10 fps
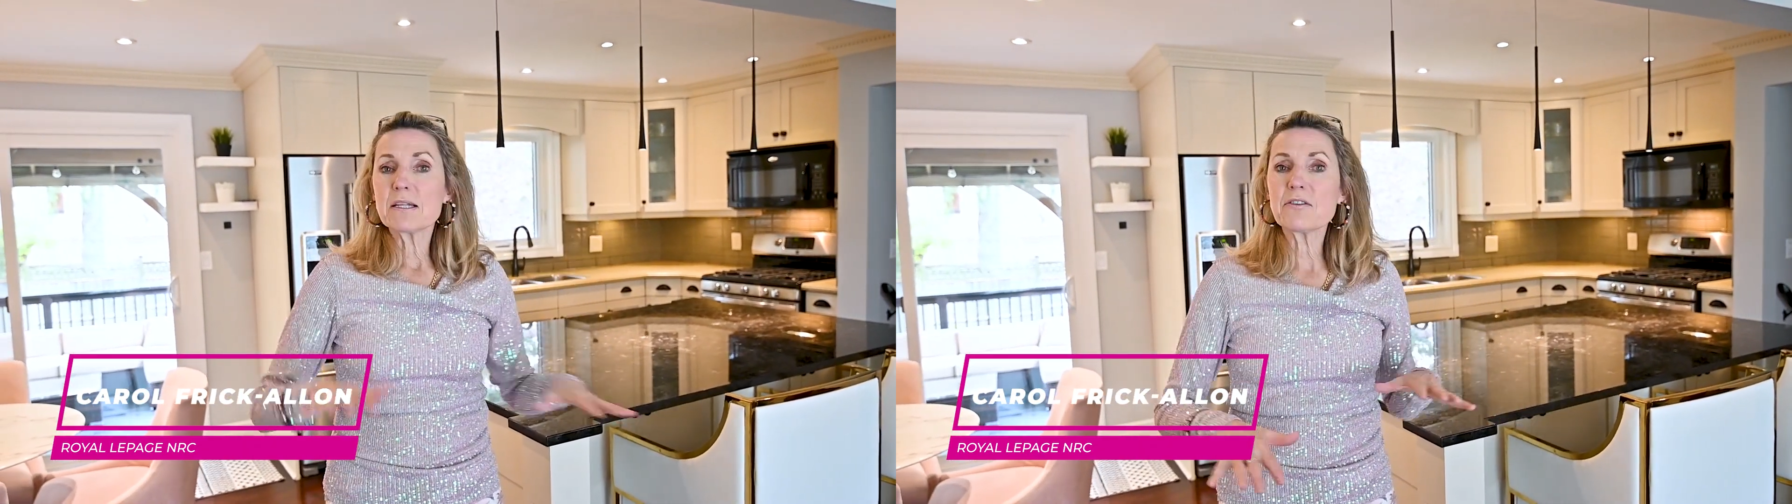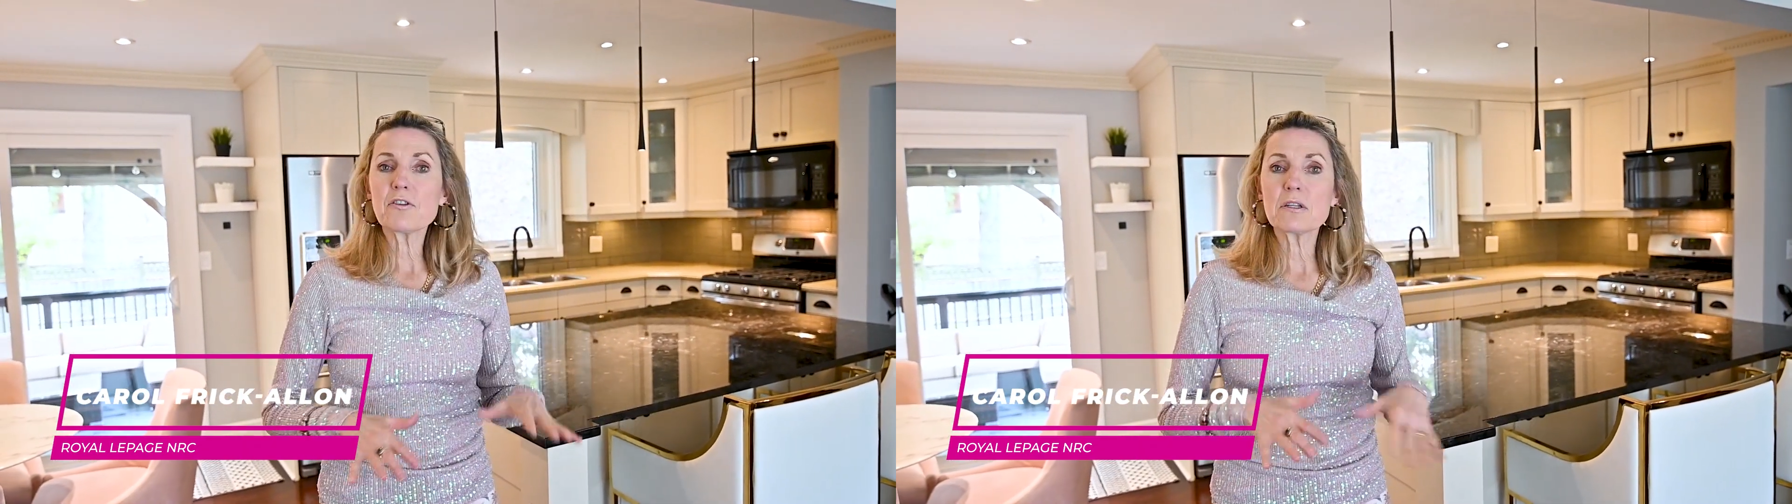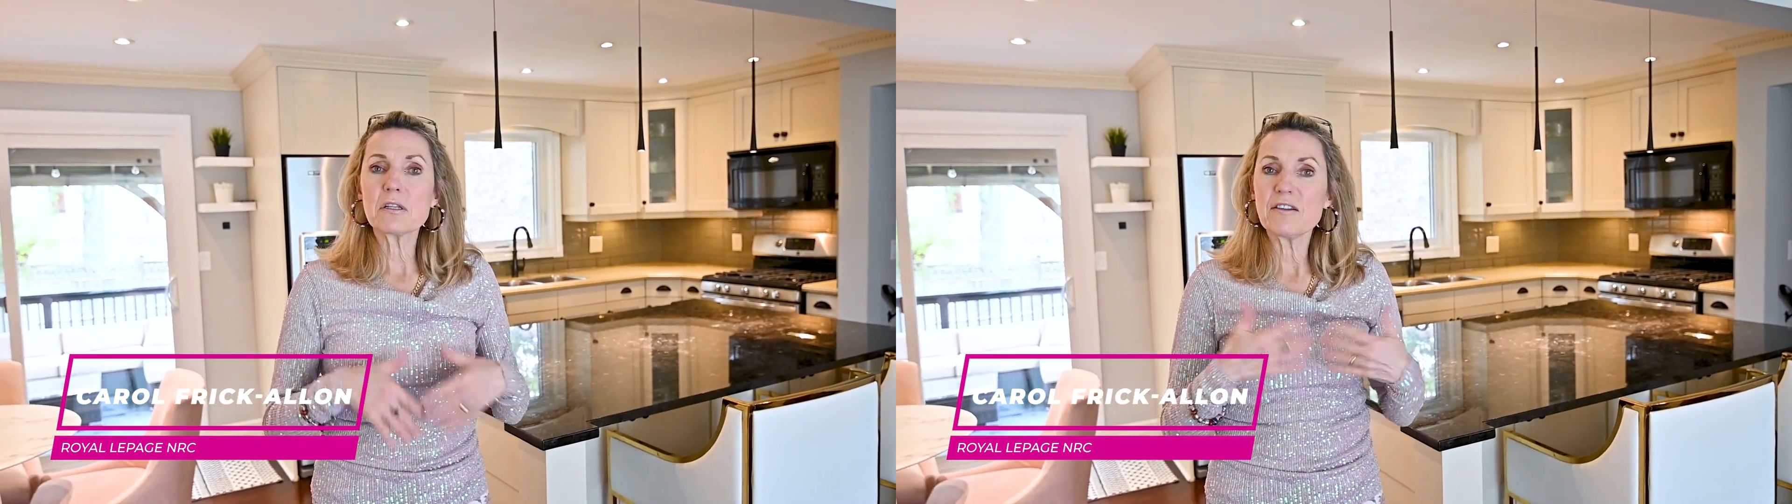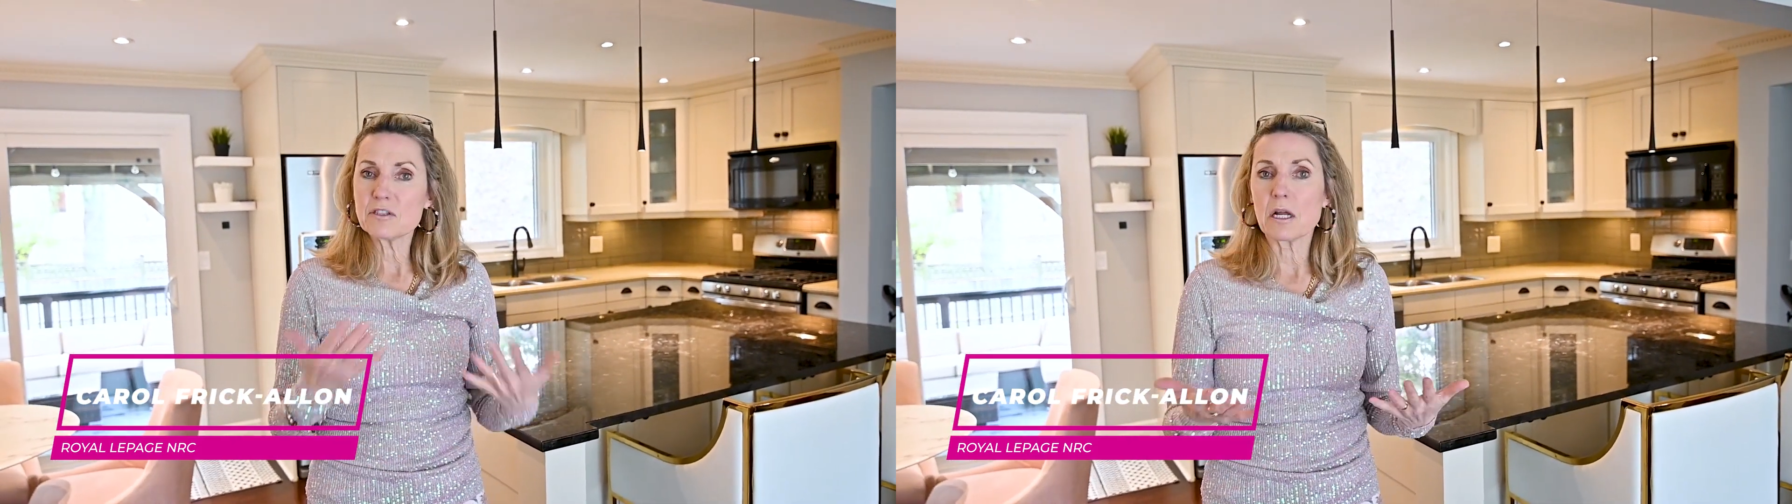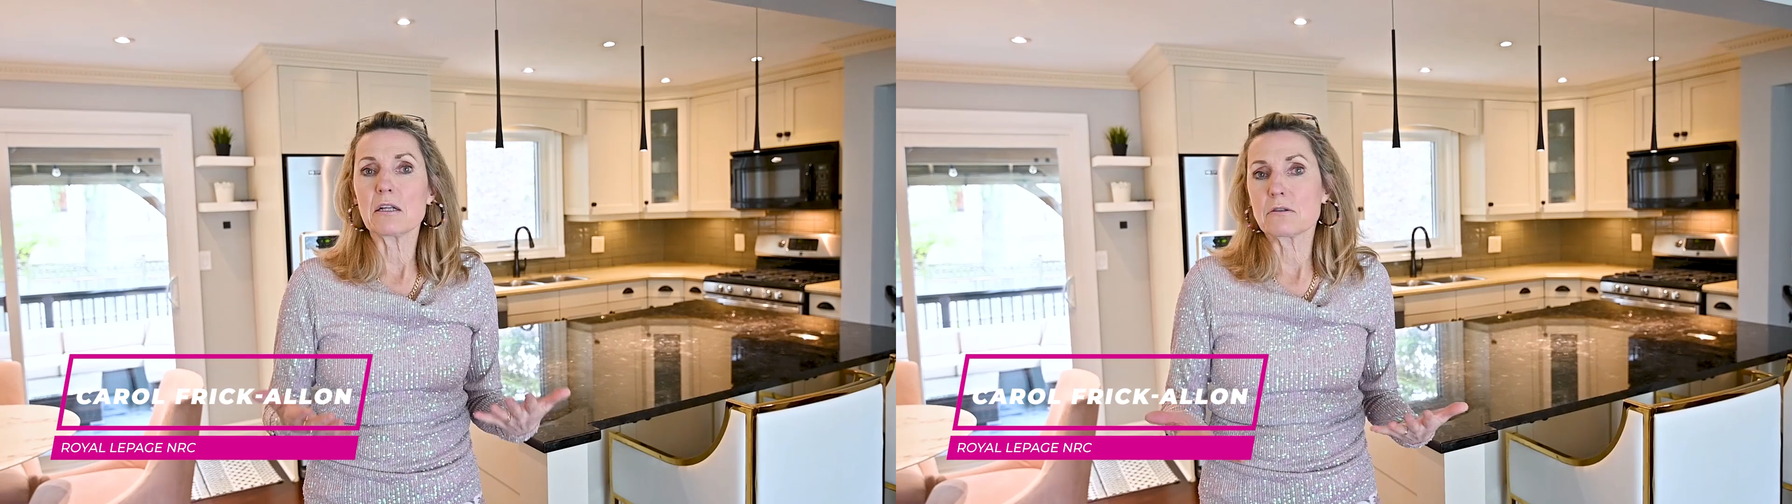different
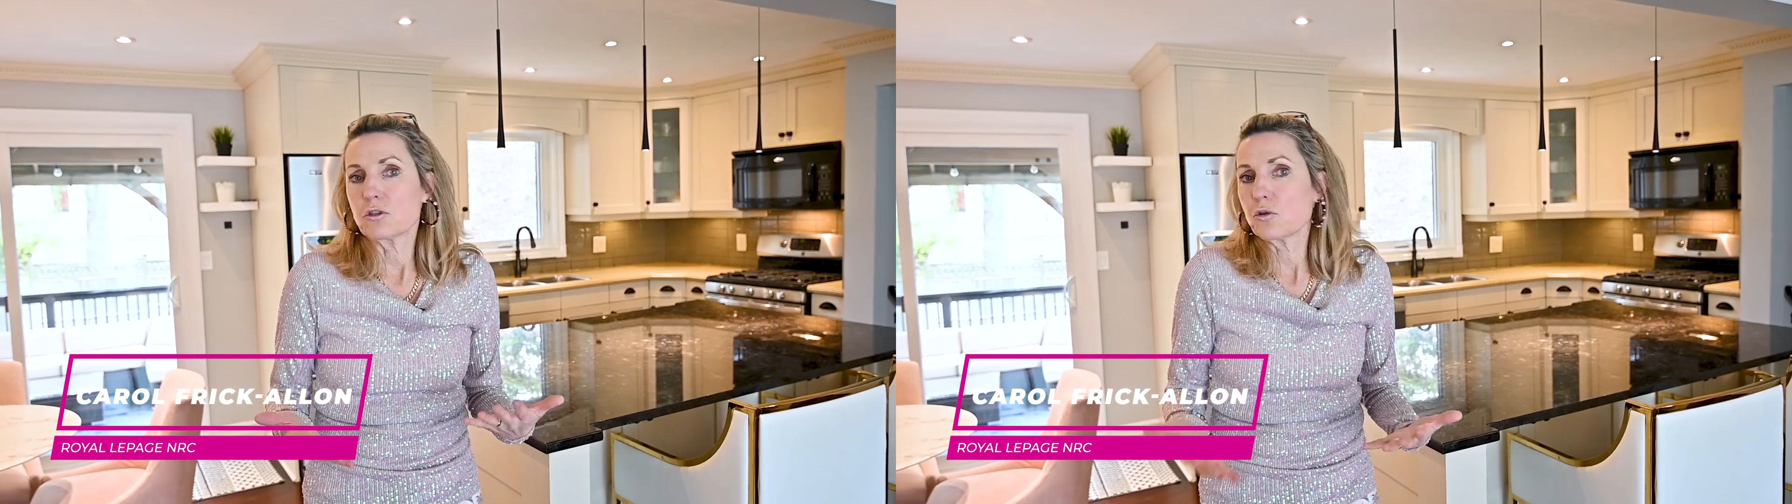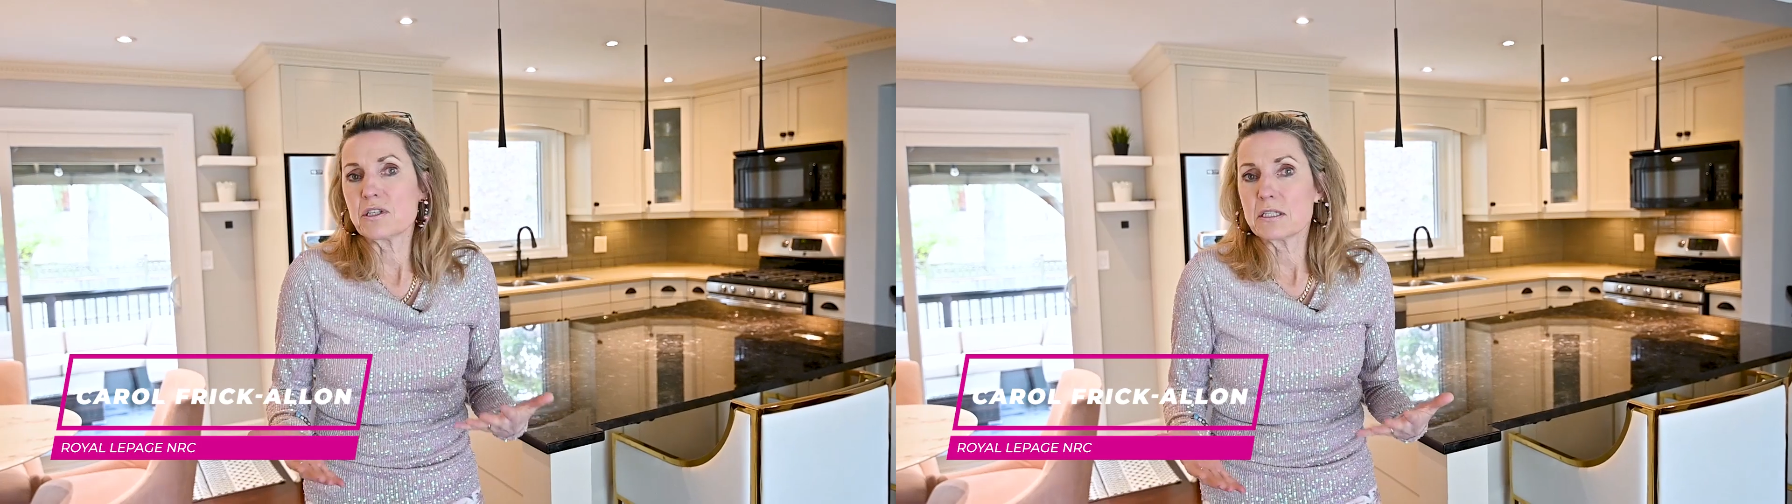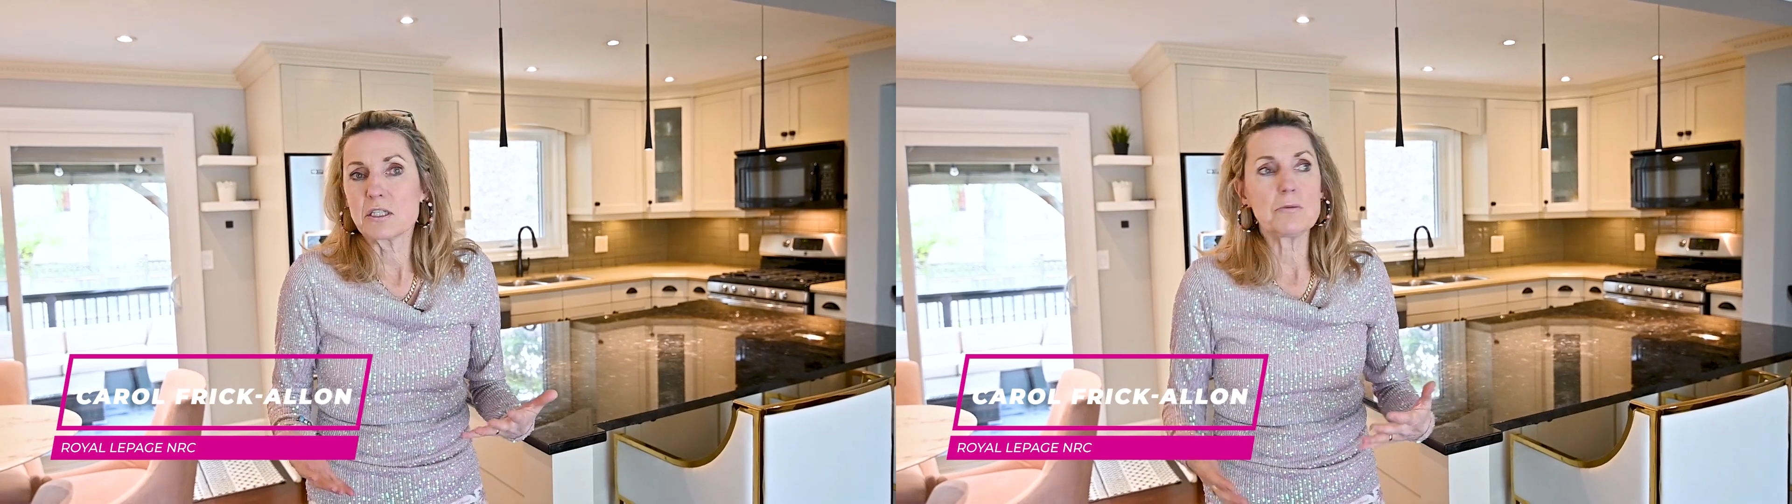lifestyle choices.